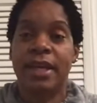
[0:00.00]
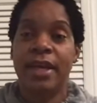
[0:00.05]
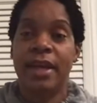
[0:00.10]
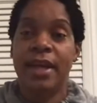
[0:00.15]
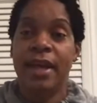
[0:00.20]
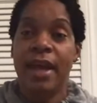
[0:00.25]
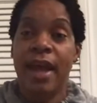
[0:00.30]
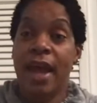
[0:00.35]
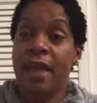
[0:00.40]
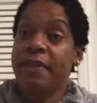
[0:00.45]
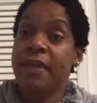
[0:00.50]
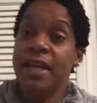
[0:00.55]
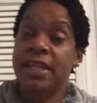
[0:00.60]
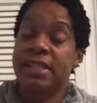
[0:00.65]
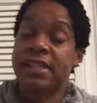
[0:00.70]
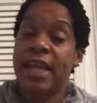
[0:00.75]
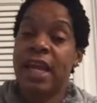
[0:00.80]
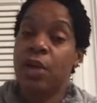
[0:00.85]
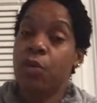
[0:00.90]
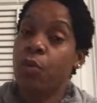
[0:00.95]
And they say
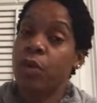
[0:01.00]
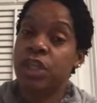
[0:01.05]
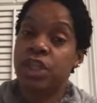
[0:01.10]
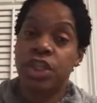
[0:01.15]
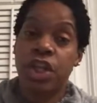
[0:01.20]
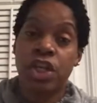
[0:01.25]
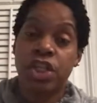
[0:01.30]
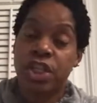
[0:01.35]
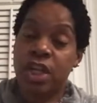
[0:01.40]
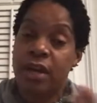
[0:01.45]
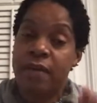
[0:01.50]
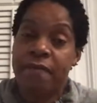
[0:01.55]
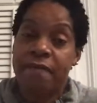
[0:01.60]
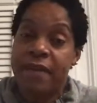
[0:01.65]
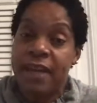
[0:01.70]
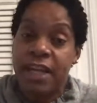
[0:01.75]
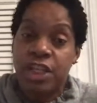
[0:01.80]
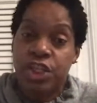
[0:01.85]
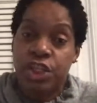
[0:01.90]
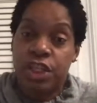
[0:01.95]
it with such
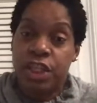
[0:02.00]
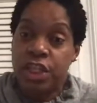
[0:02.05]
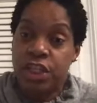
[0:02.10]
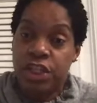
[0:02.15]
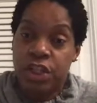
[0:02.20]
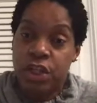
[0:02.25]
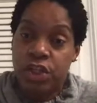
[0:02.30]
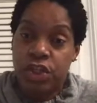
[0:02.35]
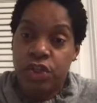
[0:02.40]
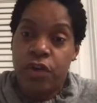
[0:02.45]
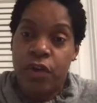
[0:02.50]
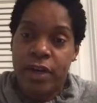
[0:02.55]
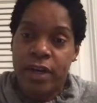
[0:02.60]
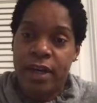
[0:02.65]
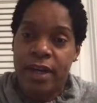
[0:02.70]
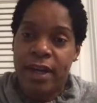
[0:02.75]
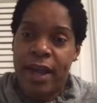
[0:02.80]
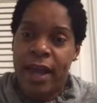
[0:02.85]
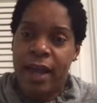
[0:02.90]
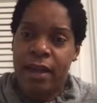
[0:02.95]
conviction and such surety. You're
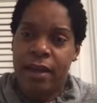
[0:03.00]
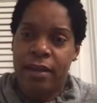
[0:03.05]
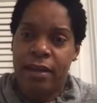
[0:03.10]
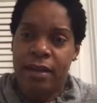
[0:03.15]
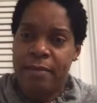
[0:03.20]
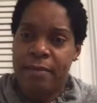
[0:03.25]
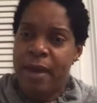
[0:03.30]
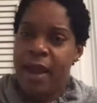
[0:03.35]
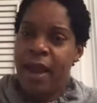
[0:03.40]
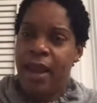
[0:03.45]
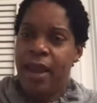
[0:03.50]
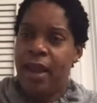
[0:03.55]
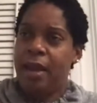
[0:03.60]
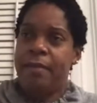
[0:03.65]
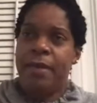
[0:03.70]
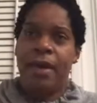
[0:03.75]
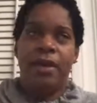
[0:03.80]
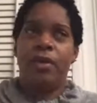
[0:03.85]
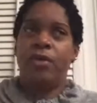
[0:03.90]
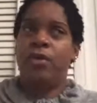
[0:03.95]
like, am
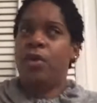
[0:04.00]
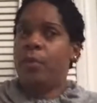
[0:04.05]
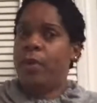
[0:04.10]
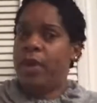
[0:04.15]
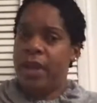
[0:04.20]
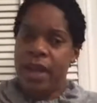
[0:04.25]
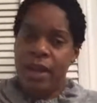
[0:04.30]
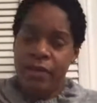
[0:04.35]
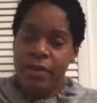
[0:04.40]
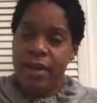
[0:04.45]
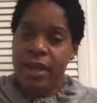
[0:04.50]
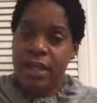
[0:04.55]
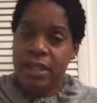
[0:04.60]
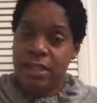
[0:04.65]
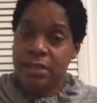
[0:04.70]
I the only one hearing this?